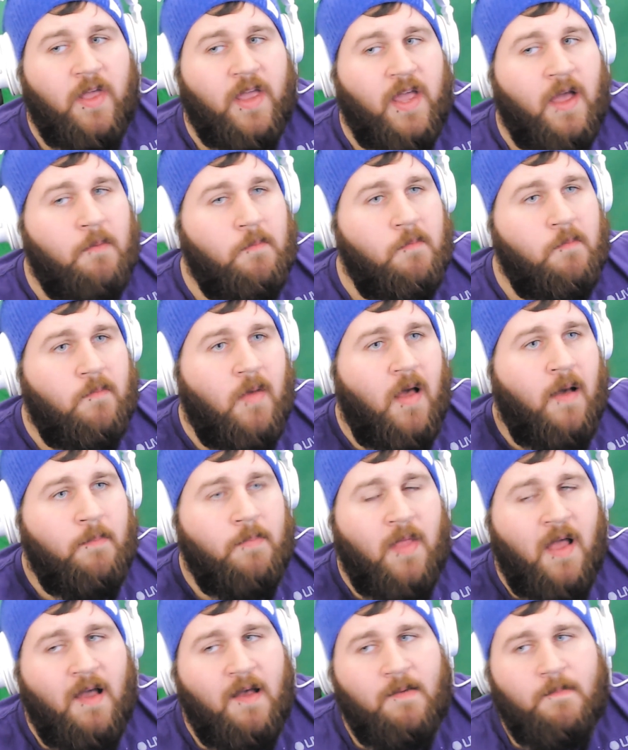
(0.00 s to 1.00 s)
Like, I'm
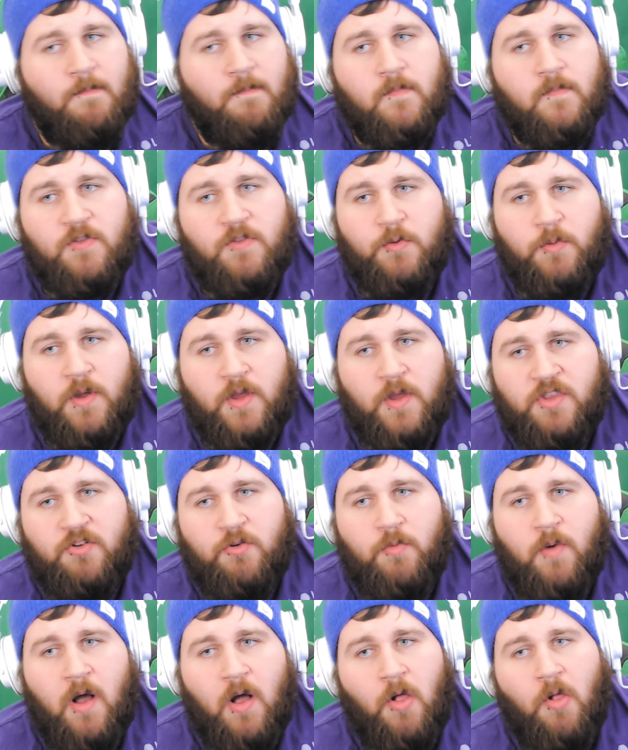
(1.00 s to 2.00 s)
not doing
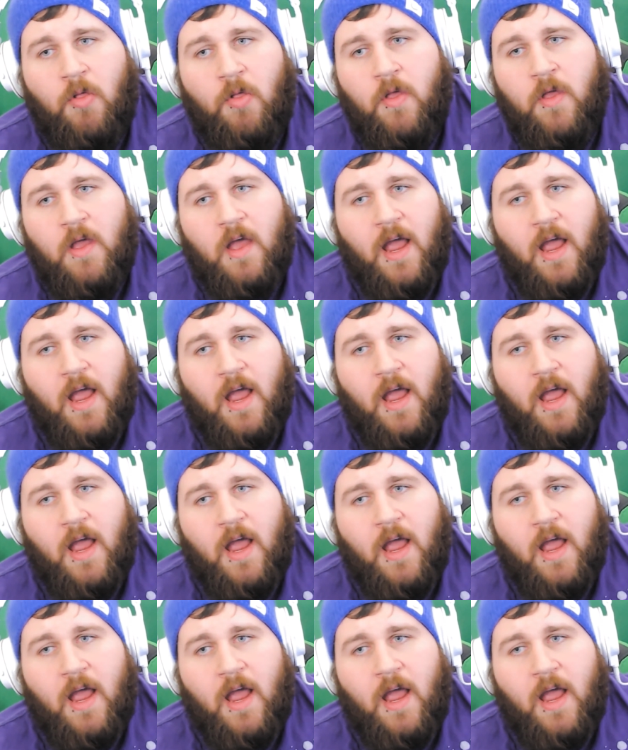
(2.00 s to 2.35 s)
too well.